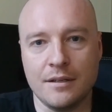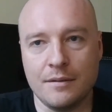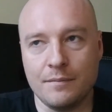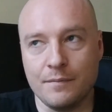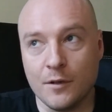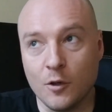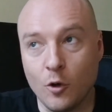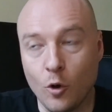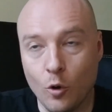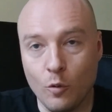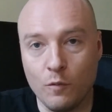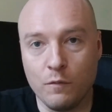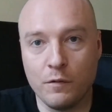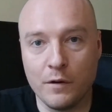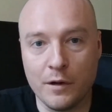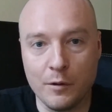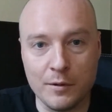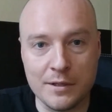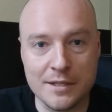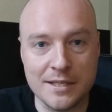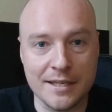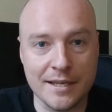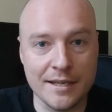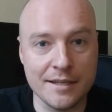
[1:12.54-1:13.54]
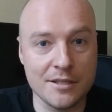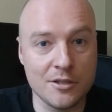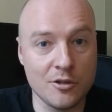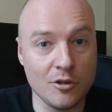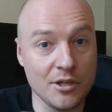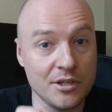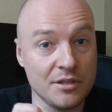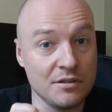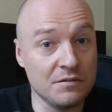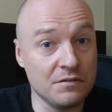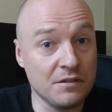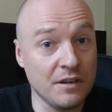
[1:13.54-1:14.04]
hopefully once again
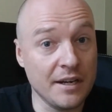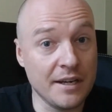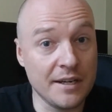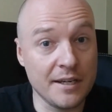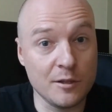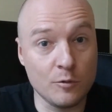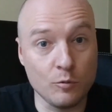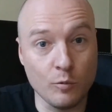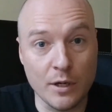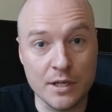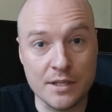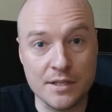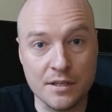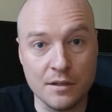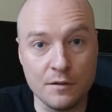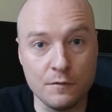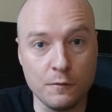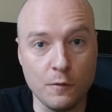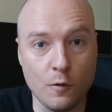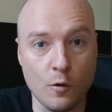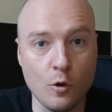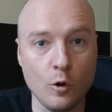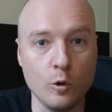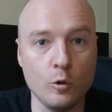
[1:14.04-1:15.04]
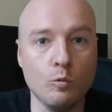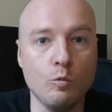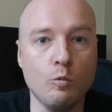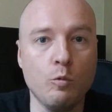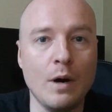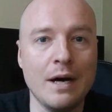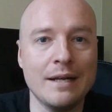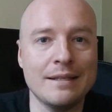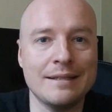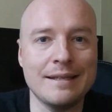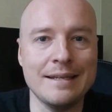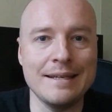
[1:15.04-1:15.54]
solidifying it once and for all,
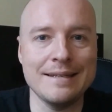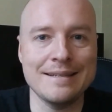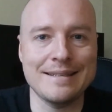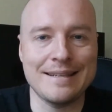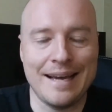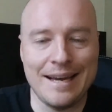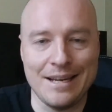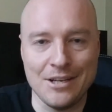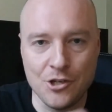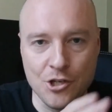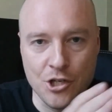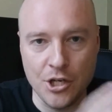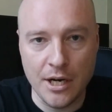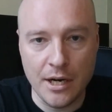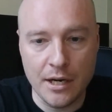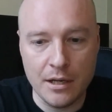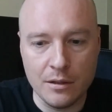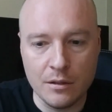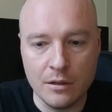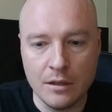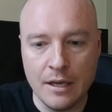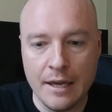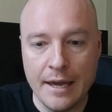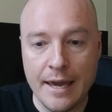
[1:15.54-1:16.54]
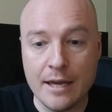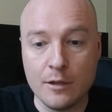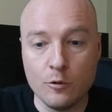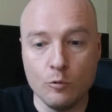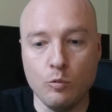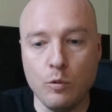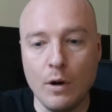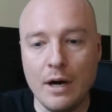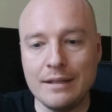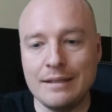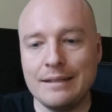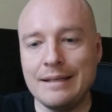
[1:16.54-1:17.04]
what is Agile and
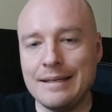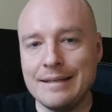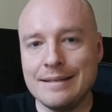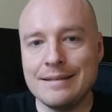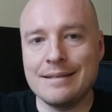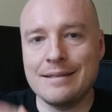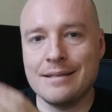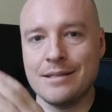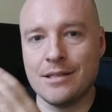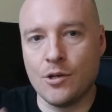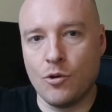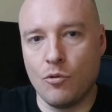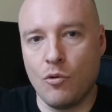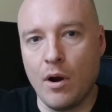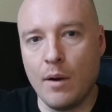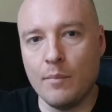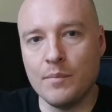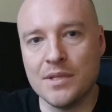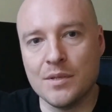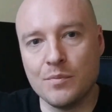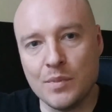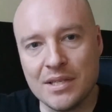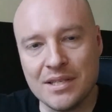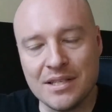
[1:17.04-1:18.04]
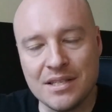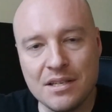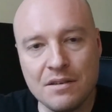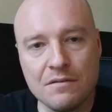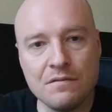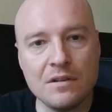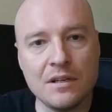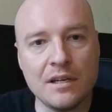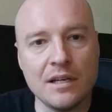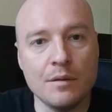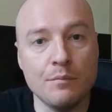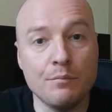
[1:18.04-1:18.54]
what is Scrum
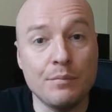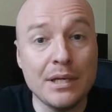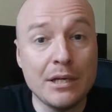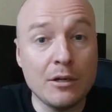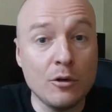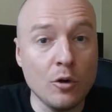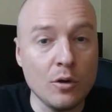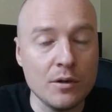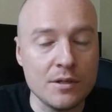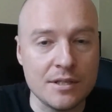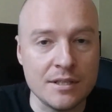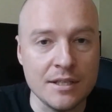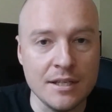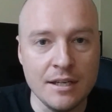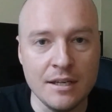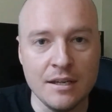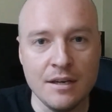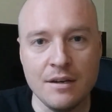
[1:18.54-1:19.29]
specifically, because